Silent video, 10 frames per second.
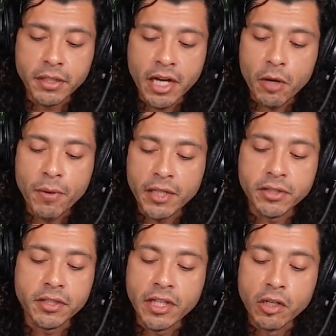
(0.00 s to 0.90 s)
I mean,
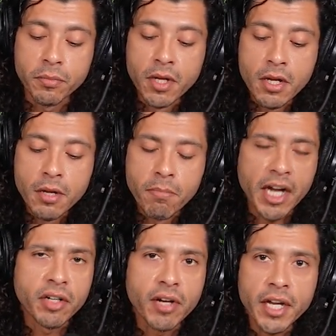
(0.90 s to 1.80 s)
chiropractor can help
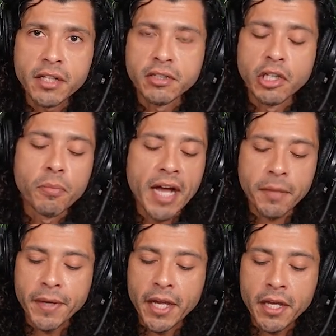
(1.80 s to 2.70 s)
migraines,
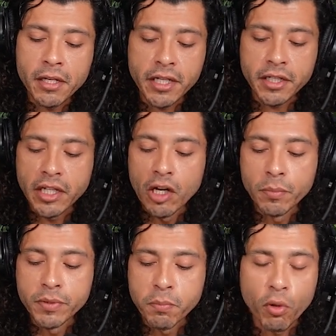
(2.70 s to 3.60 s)
low back pain. It
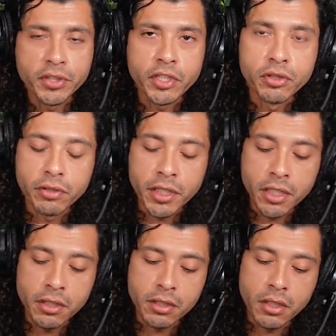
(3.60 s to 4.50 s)
can help sports
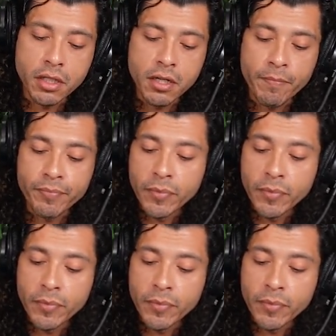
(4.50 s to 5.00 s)
injuries,